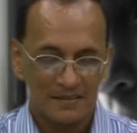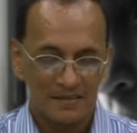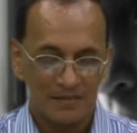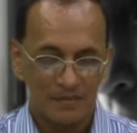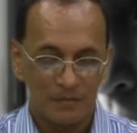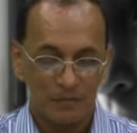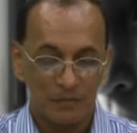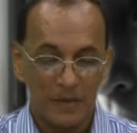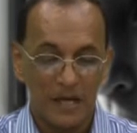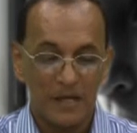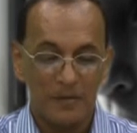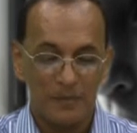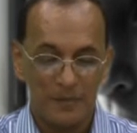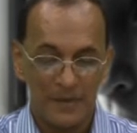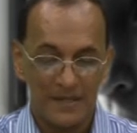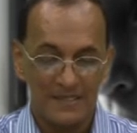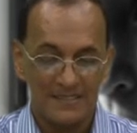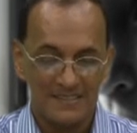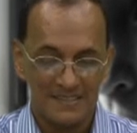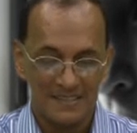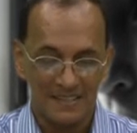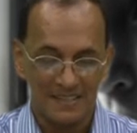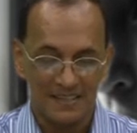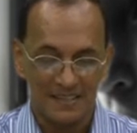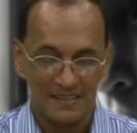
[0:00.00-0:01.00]
my
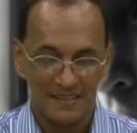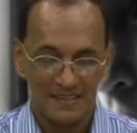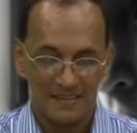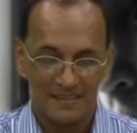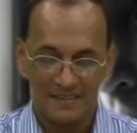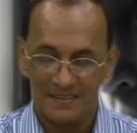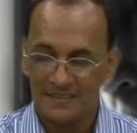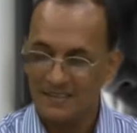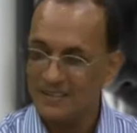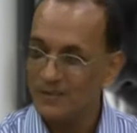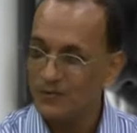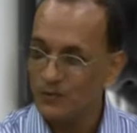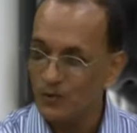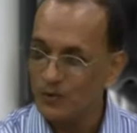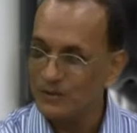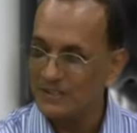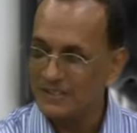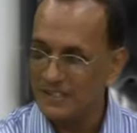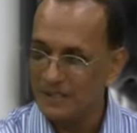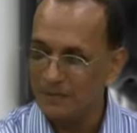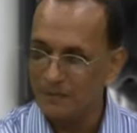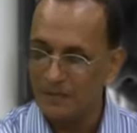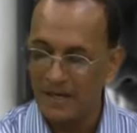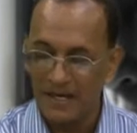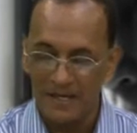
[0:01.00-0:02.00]
pencil. He won't
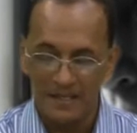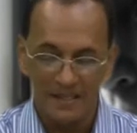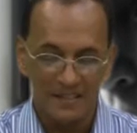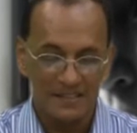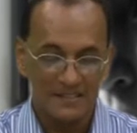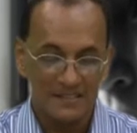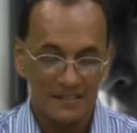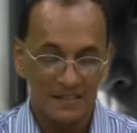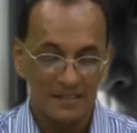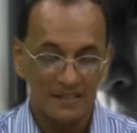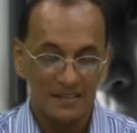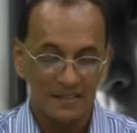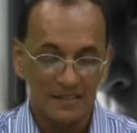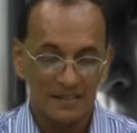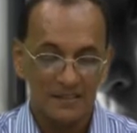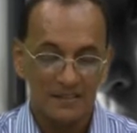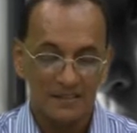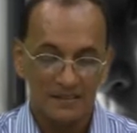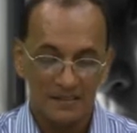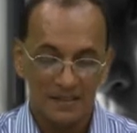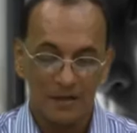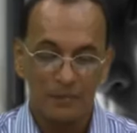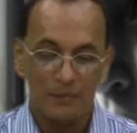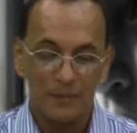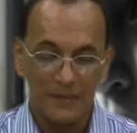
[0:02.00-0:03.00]
say mine, he say,
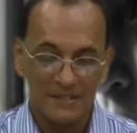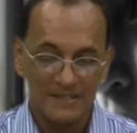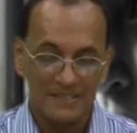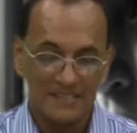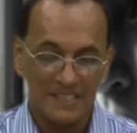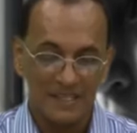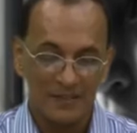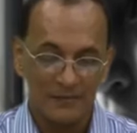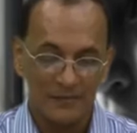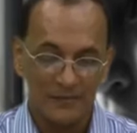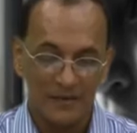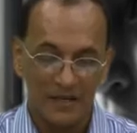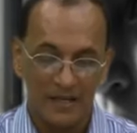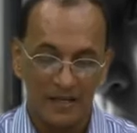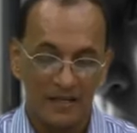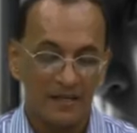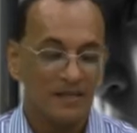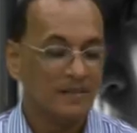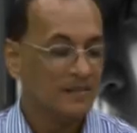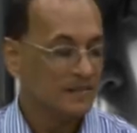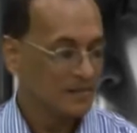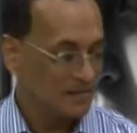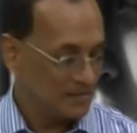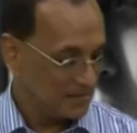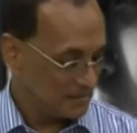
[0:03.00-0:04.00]
the pencil fell.
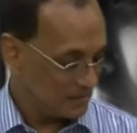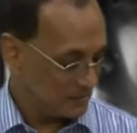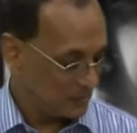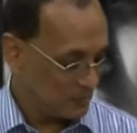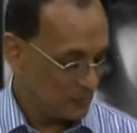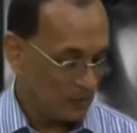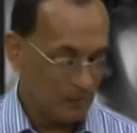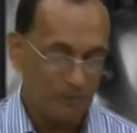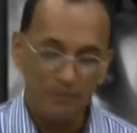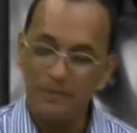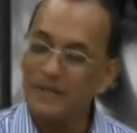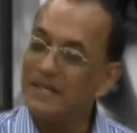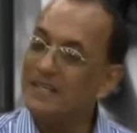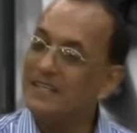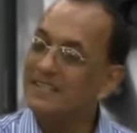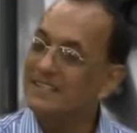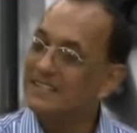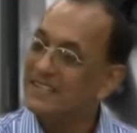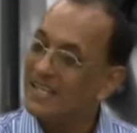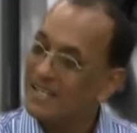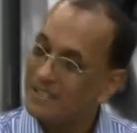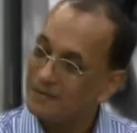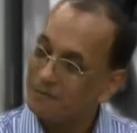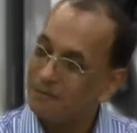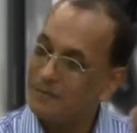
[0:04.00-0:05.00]
You will pick
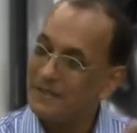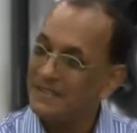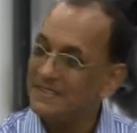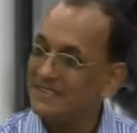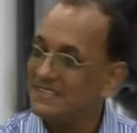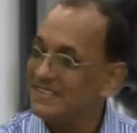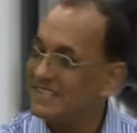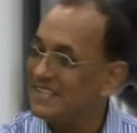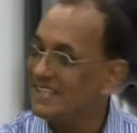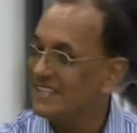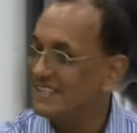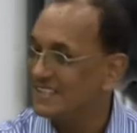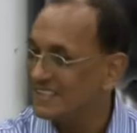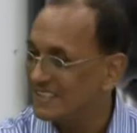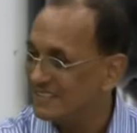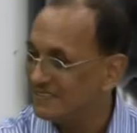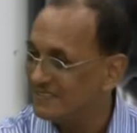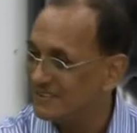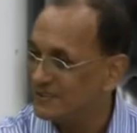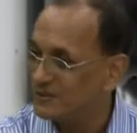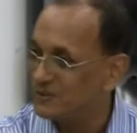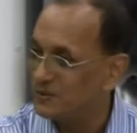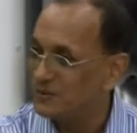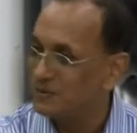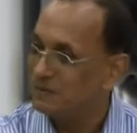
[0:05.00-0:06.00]
that pencil and give
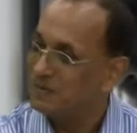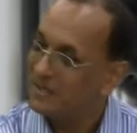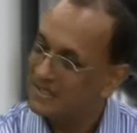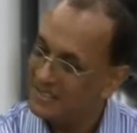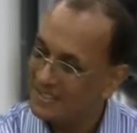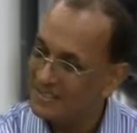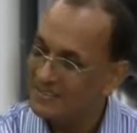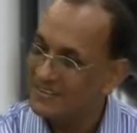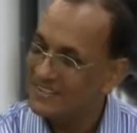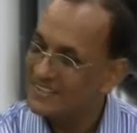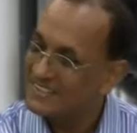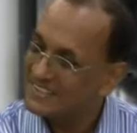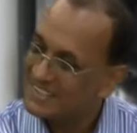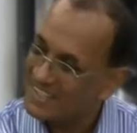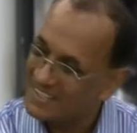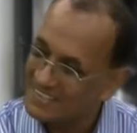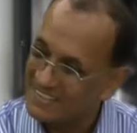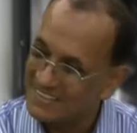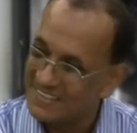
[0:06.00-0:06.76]
it to him, and he will start